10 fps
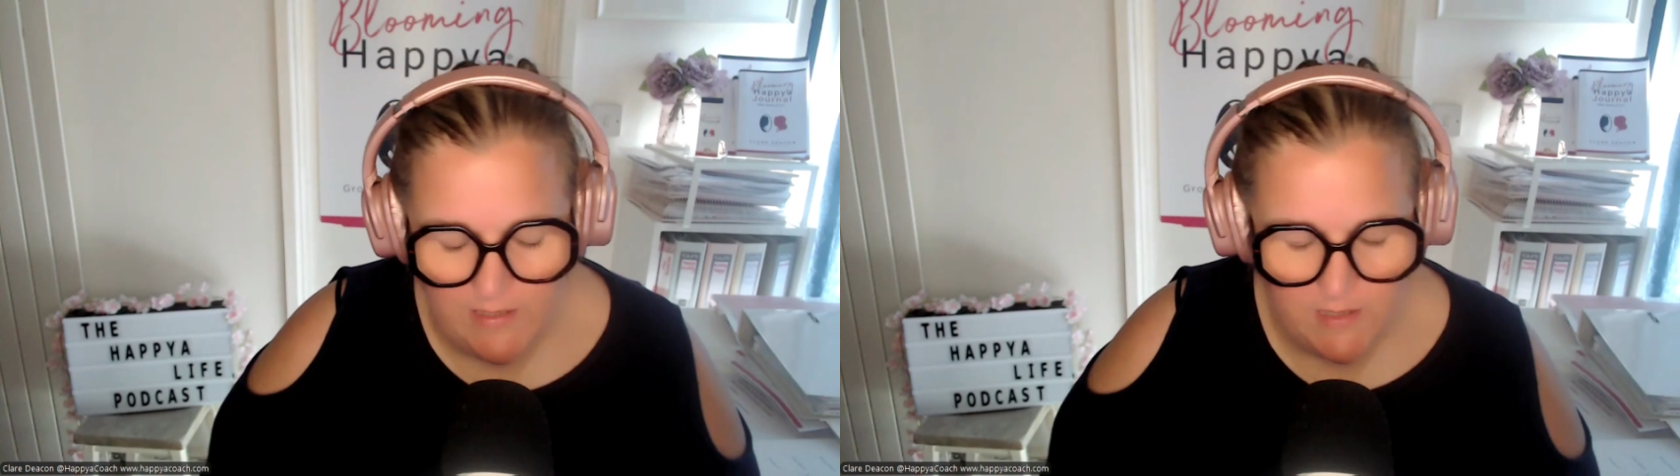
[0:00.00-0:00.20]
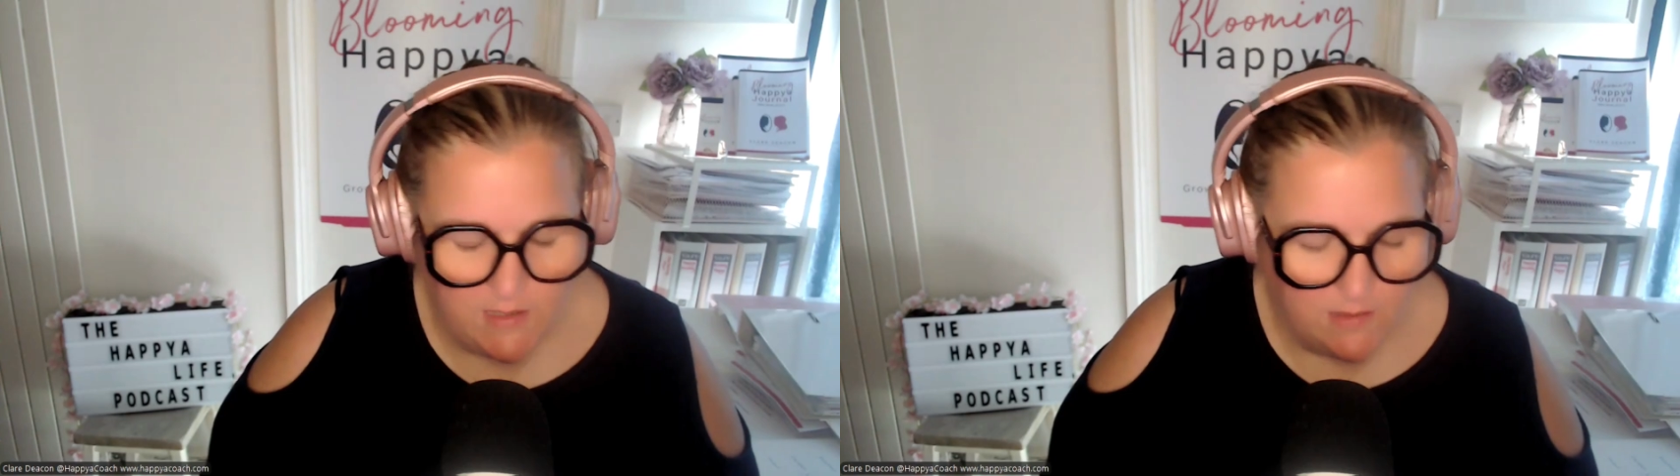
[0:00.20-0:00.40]

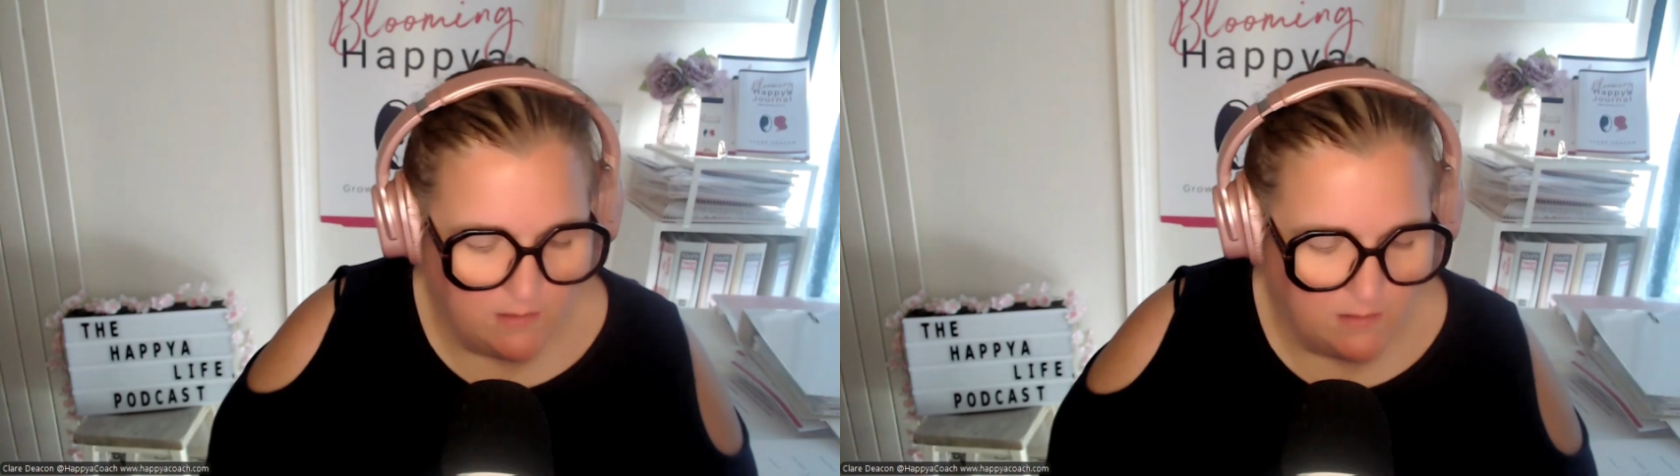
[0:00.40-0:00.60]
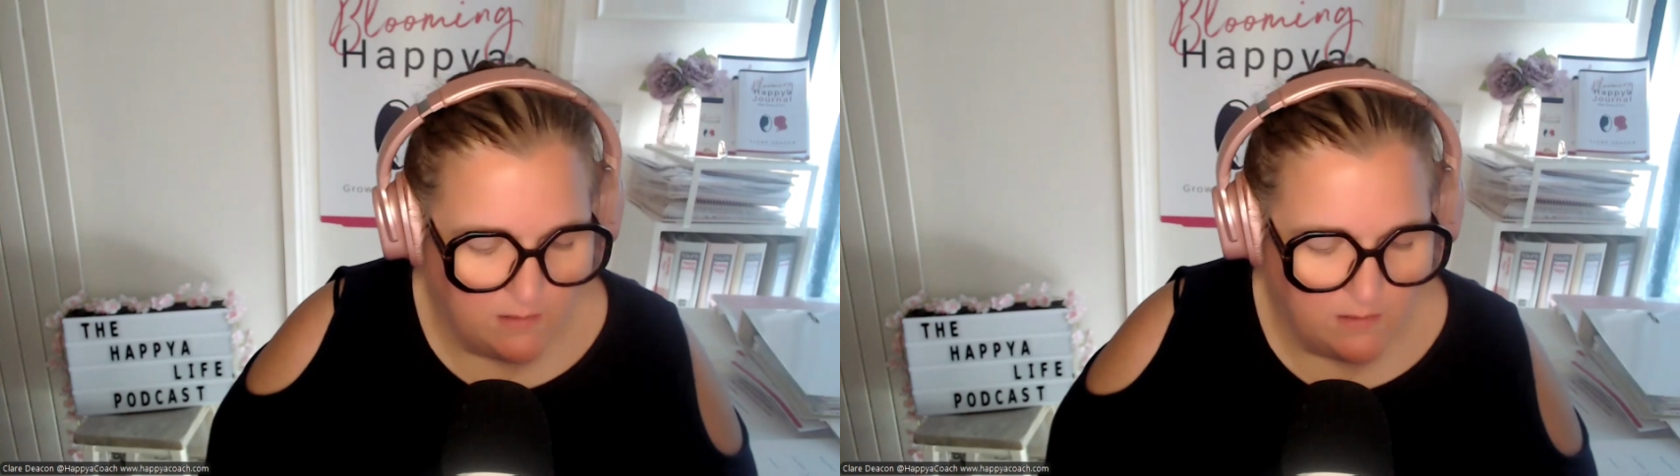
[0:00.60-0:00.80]

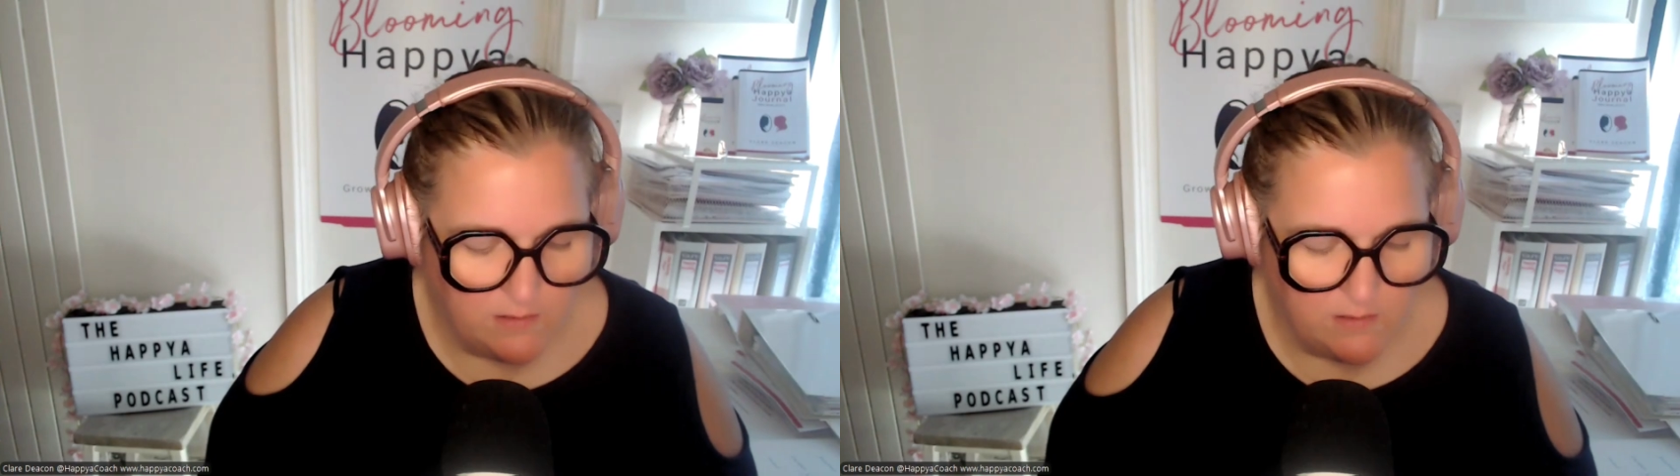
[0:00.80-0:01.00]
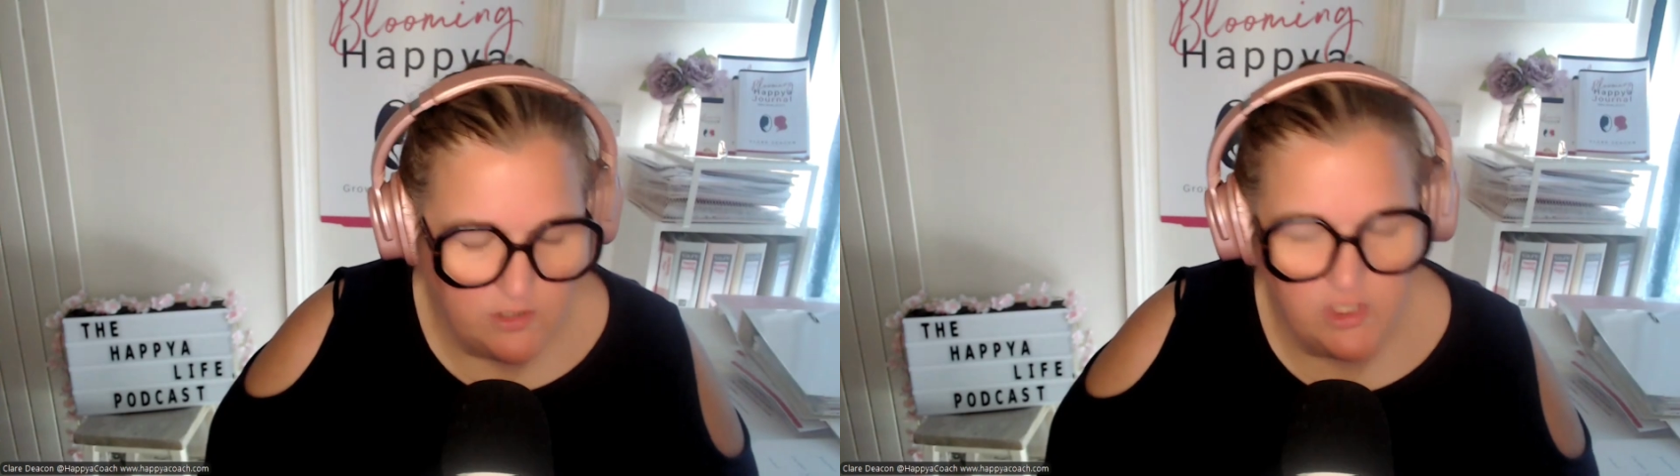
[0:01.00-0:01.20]
We
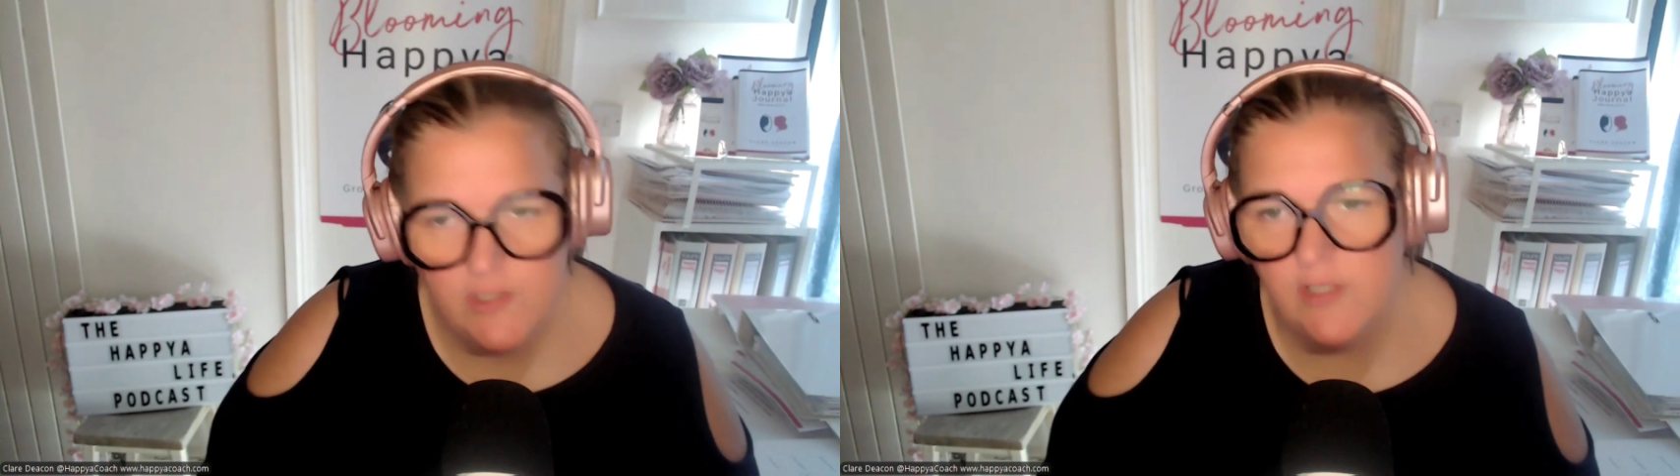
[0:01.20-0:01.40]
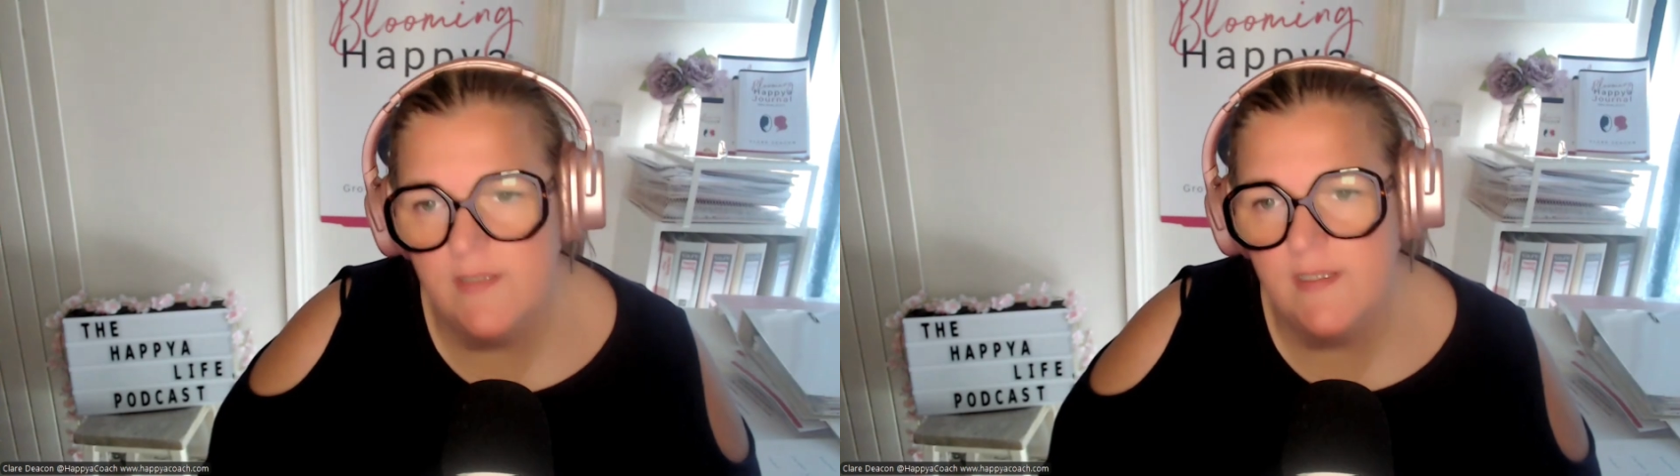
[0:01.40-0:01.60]
judge